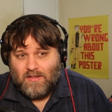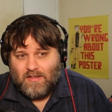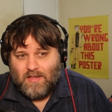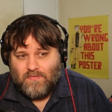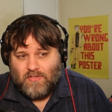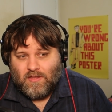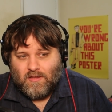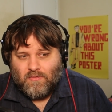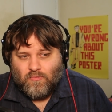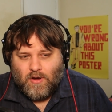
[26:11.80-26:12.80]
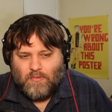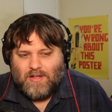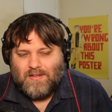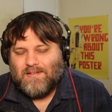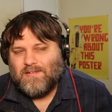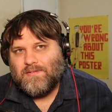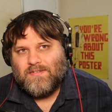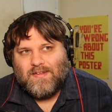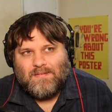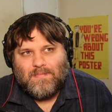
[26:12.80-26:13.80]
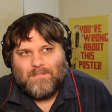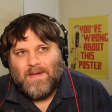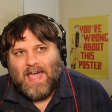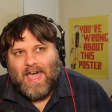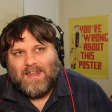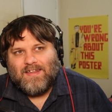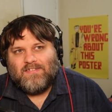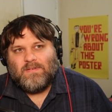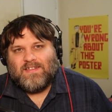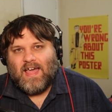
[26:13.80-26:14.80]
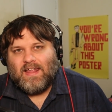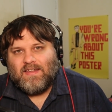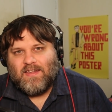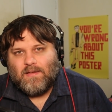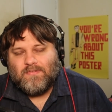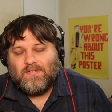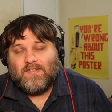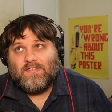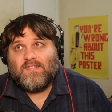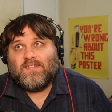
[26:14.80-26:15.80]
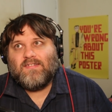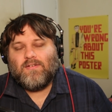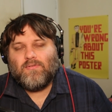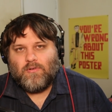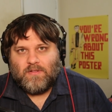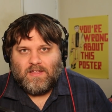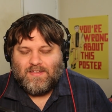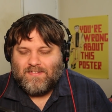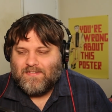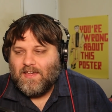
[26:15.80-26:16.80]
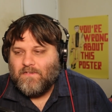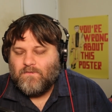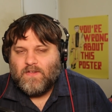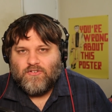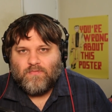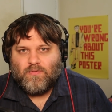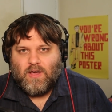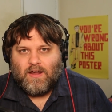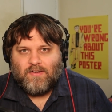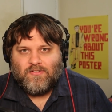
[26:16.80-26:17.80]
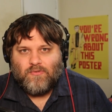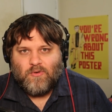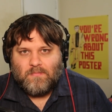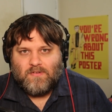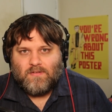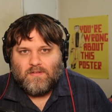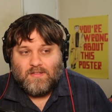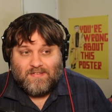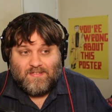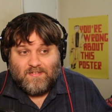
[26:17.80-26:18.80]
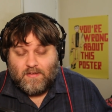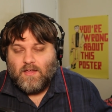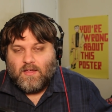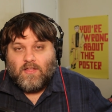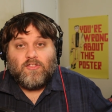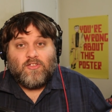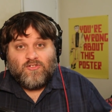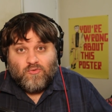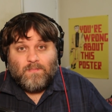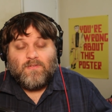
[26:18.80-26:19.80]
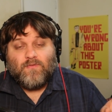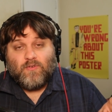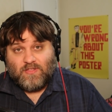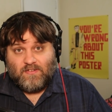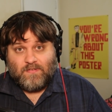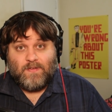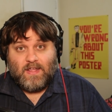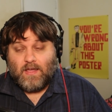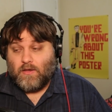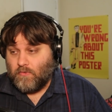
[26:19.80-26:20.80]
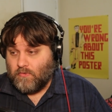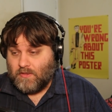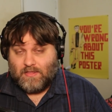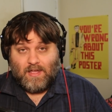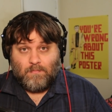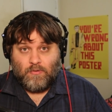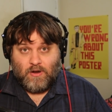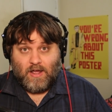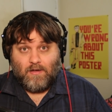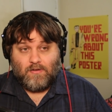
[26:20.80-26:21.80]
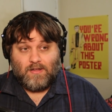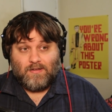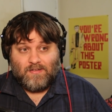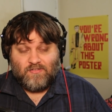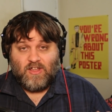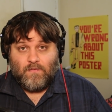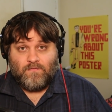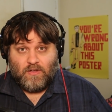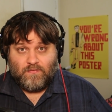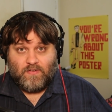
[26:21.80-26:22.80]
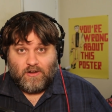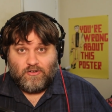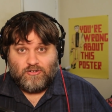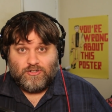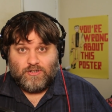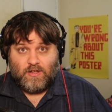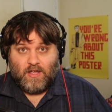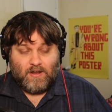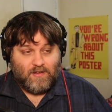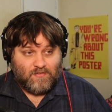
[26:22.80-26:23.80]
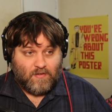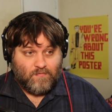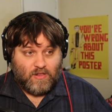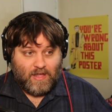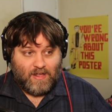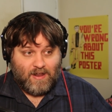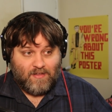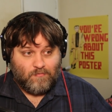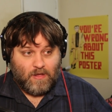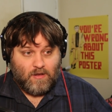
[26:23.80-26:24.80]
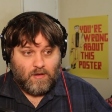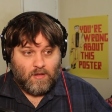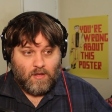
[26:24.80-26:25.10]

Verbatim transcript: If the well, uh, it's not even bad. It needs to be tightened up considerably. This is not a finished product script. This is the script for this video that they put out does not feel finished and it does not feel like it has been